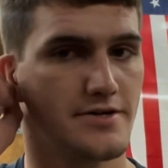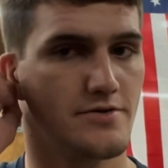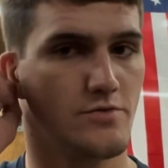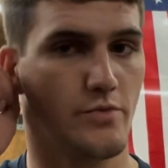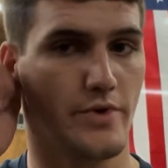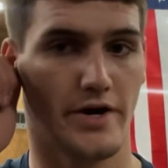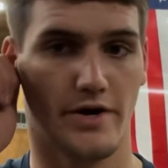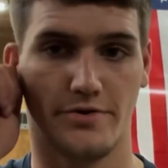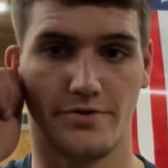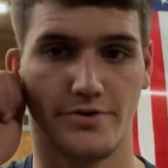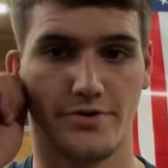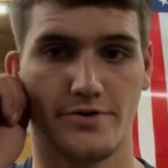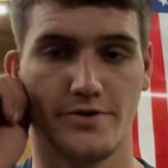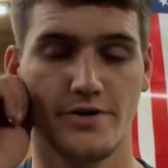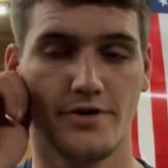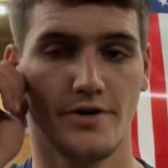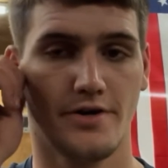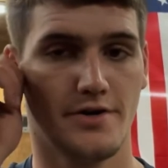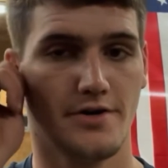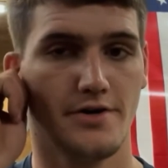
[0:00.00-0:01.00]
Welder,
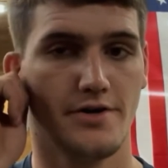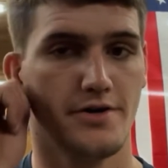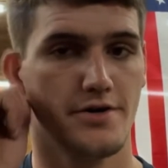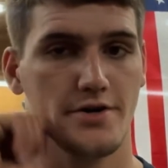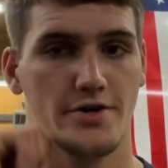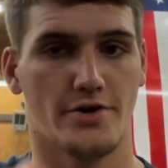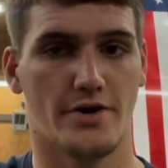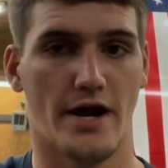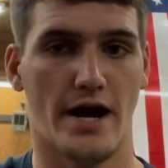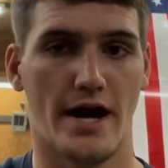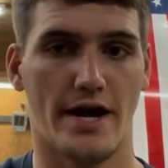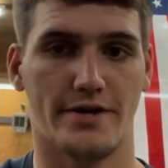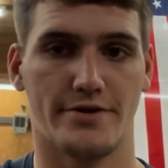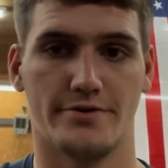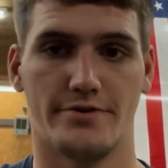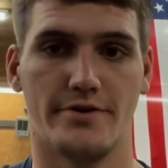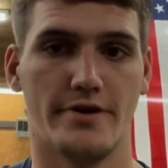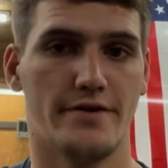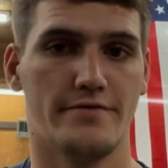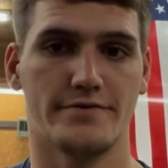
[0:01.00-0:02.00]

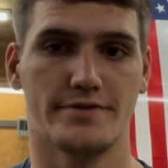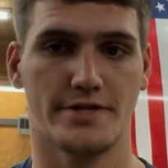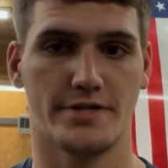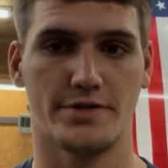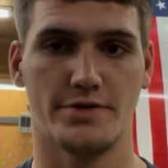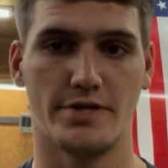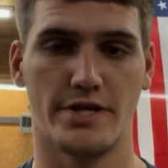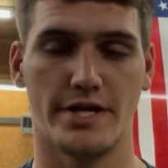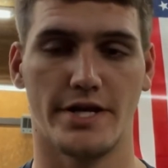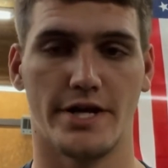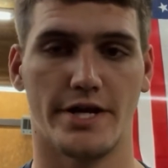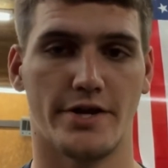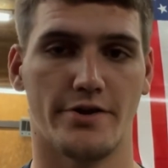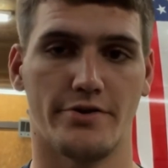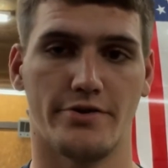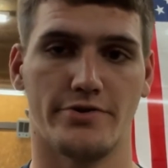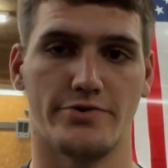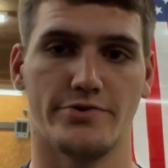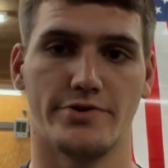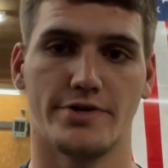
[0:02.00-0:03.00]
grinder, everything you need to
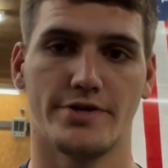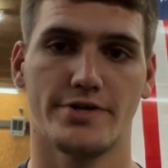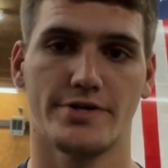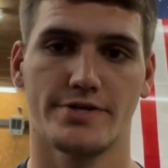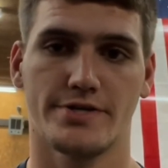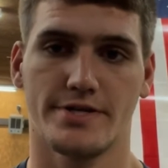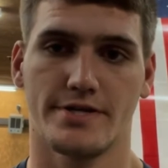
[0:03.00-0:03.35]
do this.